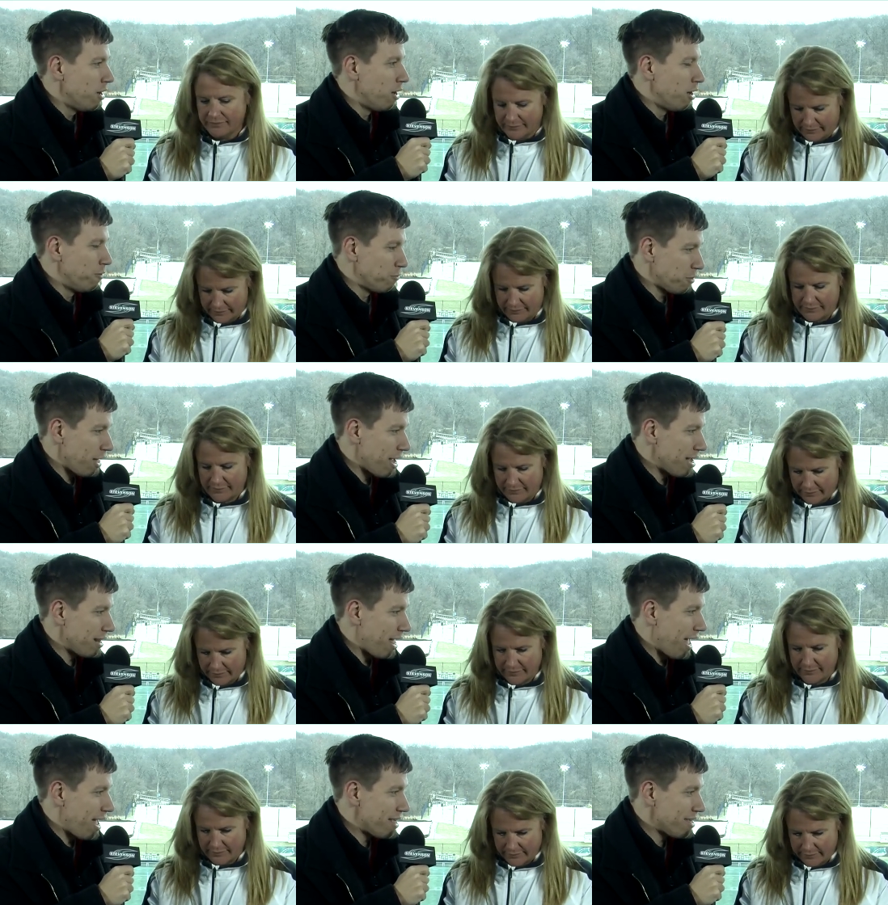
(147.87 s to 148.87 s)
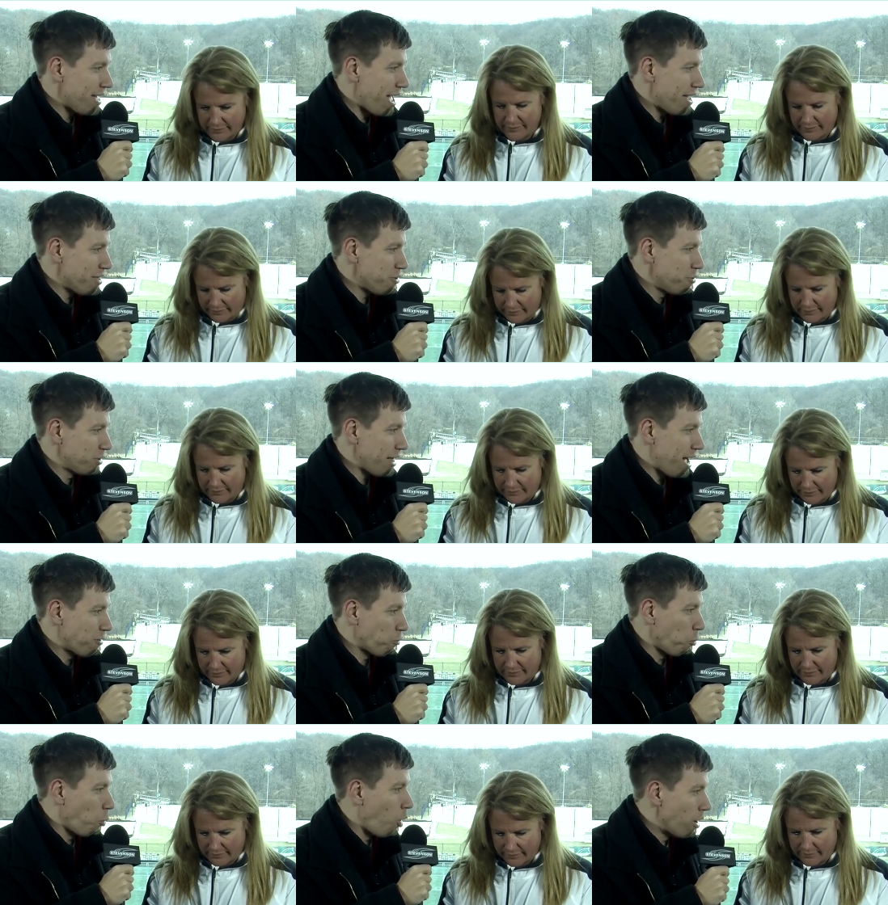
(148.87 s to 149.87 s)
Speaker 1: of late, and yet you allowed
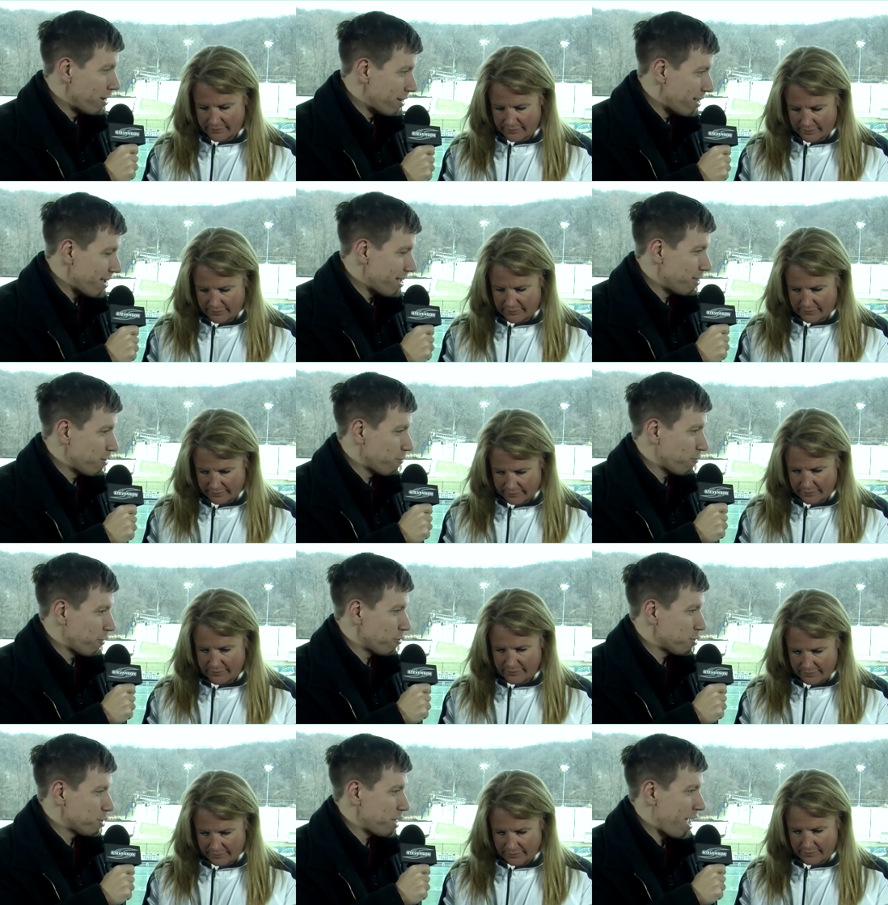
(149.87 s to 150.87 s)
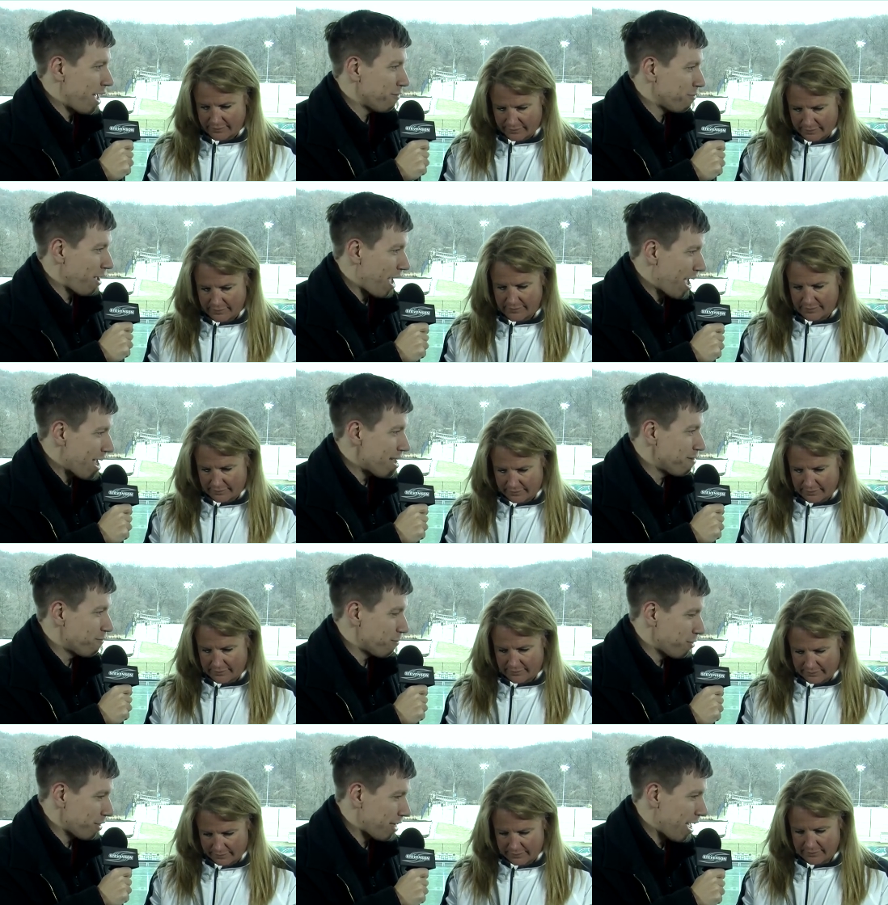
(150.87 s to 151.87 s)
one in the first half, eight
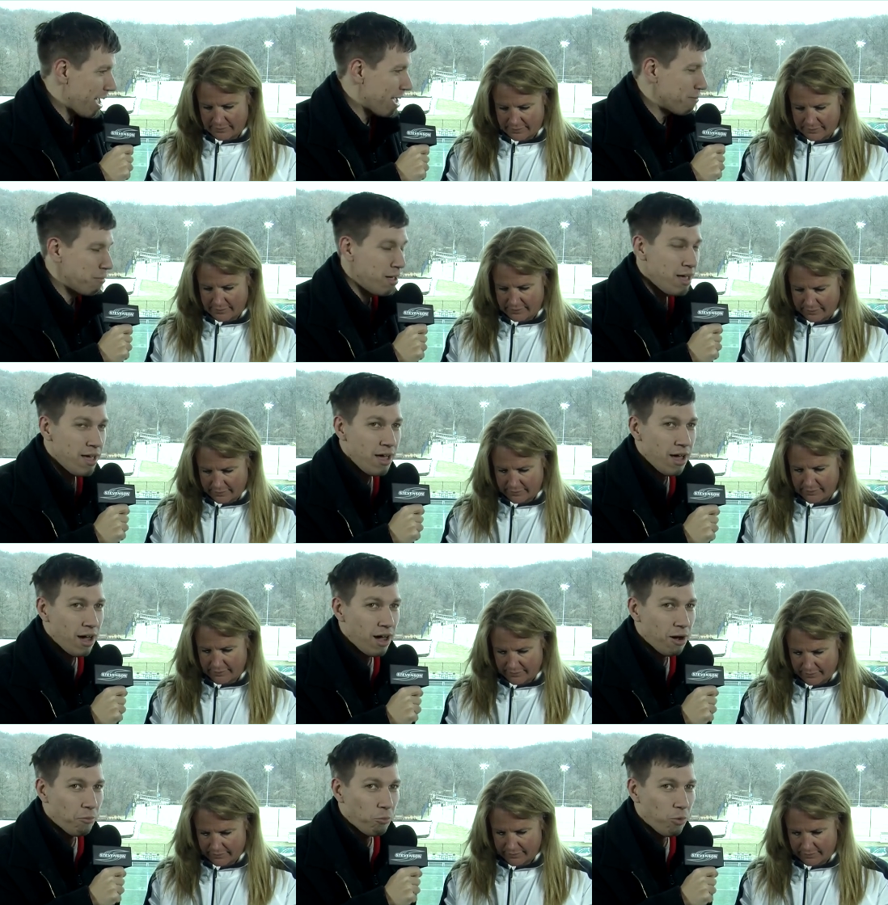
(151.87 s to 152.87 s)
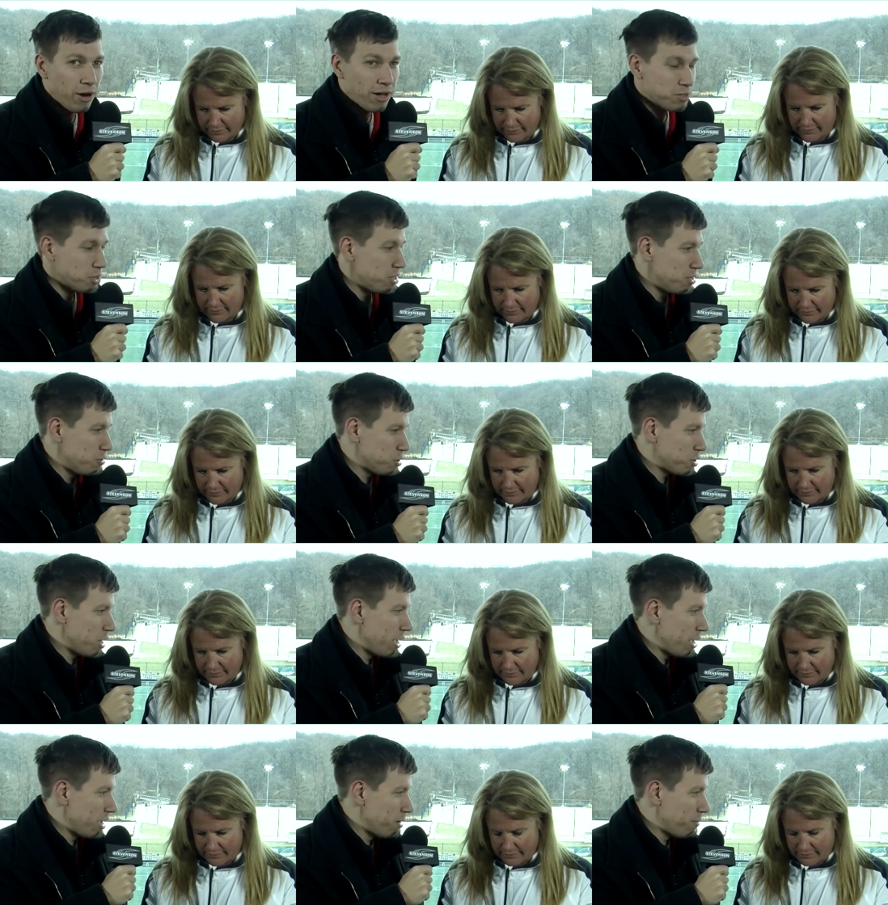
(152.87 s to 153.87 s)
for the game. Uh, what else can you
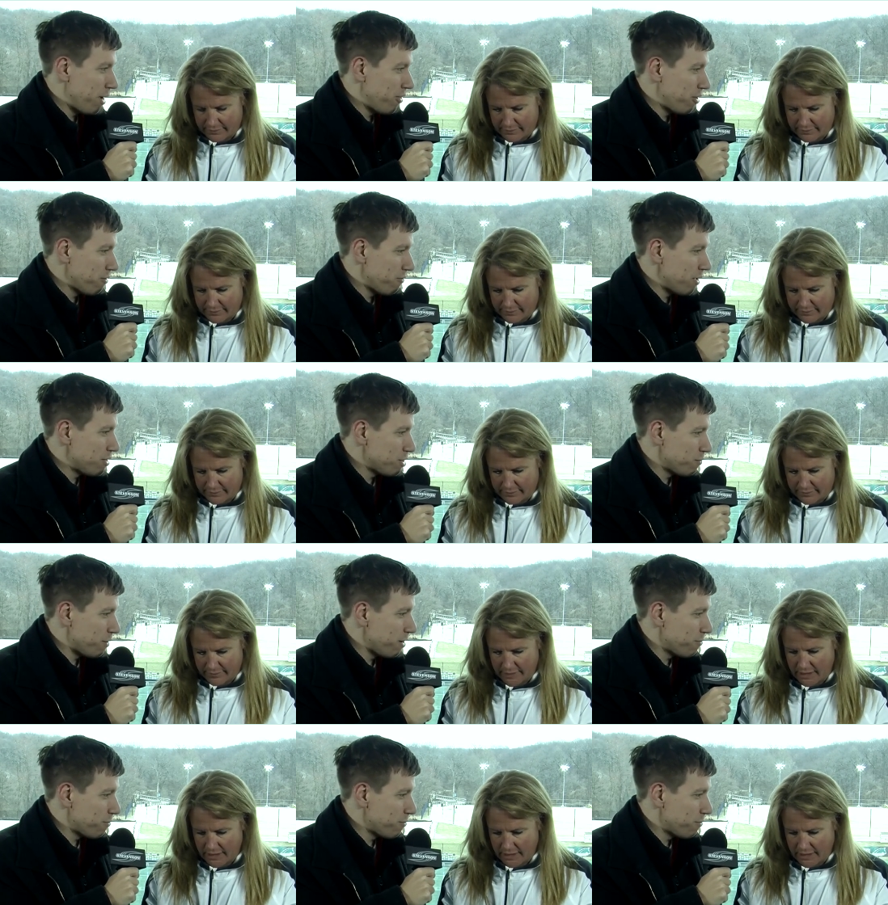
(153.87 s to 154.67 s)
say about the defensive